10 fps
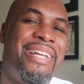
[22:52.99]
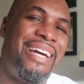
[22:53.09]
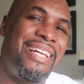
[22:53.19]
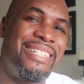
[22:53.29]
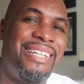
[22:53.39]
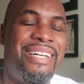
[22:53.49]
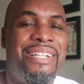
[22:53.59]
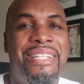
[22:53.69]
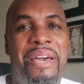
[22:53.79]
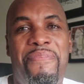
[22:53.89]
It is a
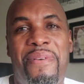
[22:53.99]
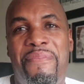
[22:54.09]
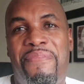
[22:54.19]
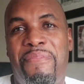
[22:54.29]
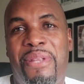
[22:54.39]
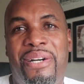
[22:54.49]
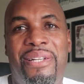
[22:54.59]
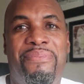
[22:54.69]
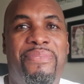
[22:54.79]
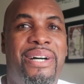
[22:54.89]
little different from the
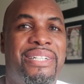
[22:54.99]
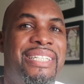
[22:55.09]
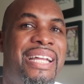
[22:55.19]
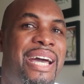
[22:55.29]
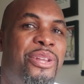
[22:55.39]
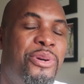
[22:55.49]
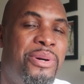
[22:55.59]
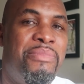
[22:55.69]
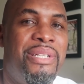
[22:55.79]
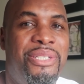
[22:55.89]
other vlogs that I
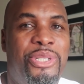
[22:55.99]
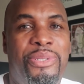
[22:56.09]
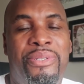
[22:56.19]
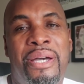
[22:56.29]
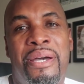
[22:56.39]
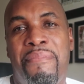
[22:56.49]
normally do,